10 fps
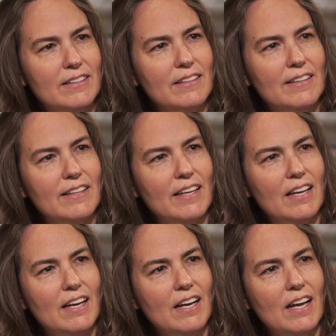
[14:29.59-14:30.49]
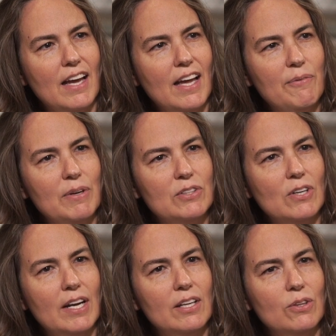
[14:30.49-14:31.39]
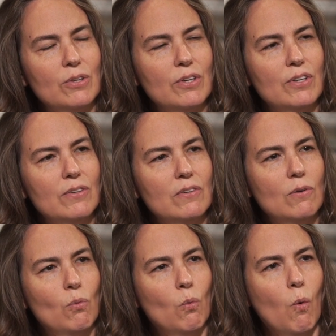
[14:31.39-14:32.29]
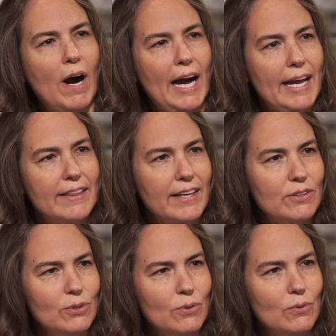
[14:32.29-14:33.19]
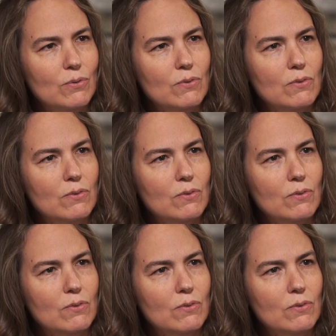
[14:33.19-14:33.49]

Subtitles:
and we try to learn why they do